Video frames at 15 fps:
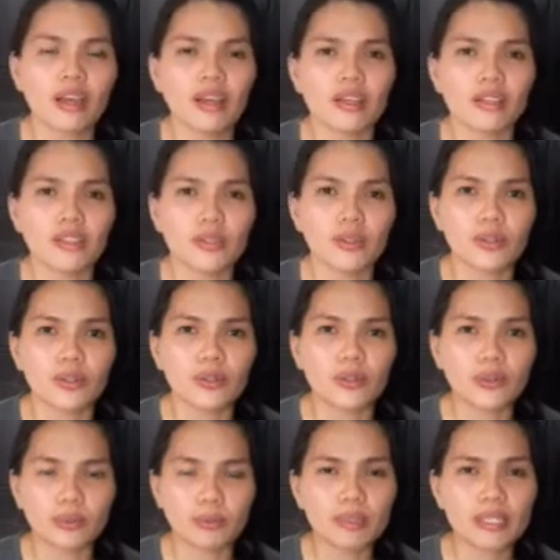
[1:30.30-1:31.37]

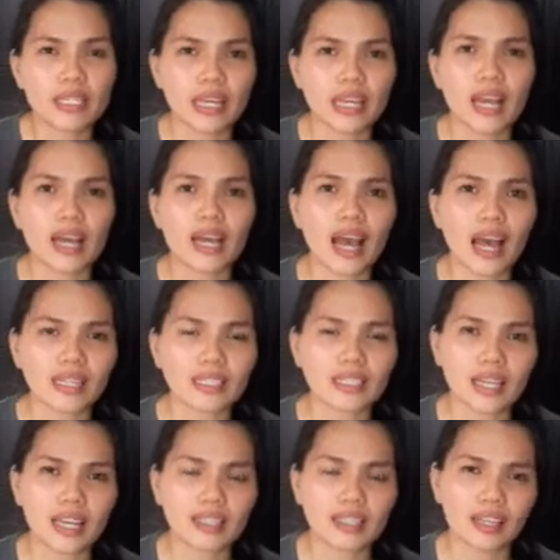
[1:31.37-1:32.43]
So Bisaya
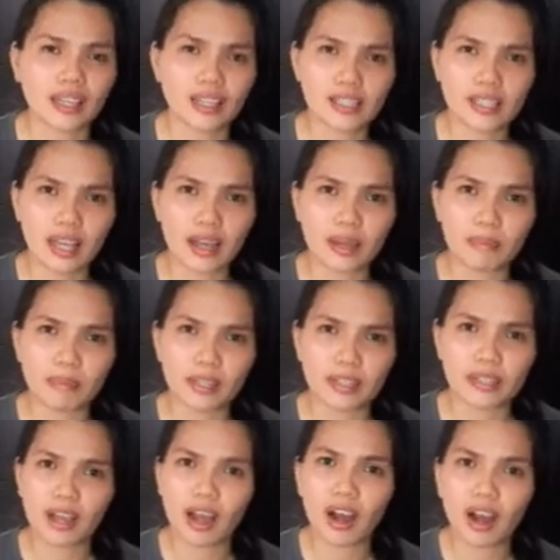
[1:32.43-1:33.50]
accent is a bit
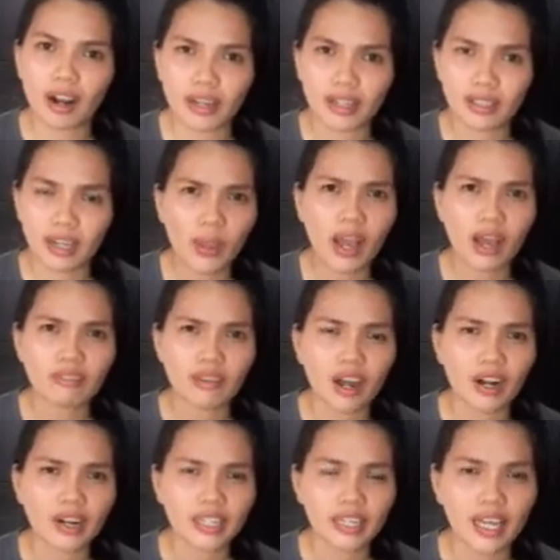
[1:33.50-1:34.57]
hard. We have a
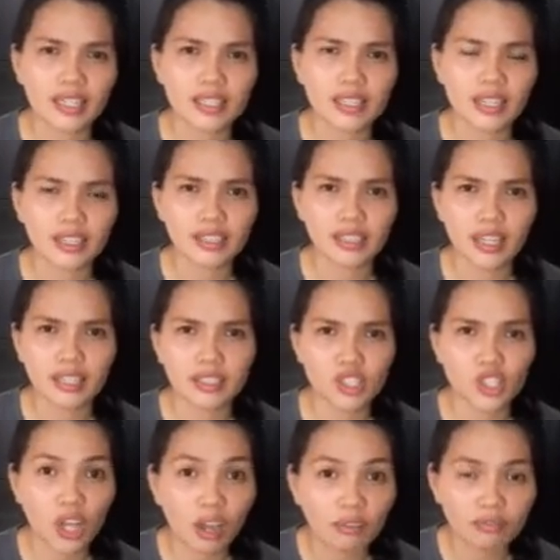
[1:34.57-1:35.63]
hard accent and
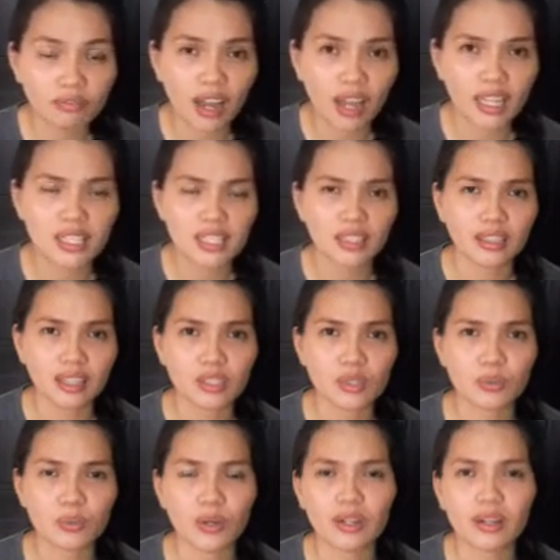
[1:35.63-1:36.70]
tough accent as
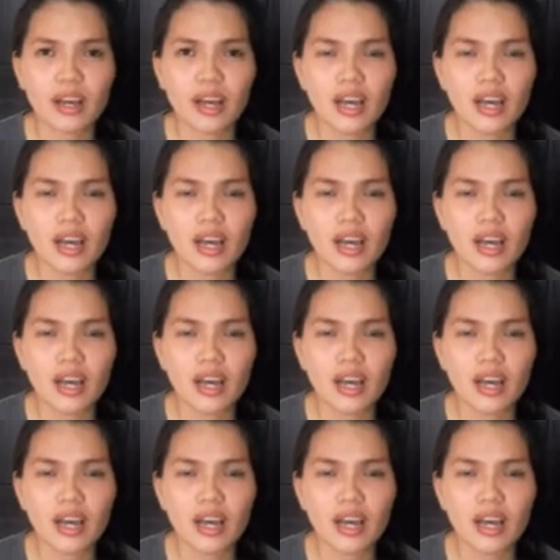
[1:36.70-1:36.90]
well.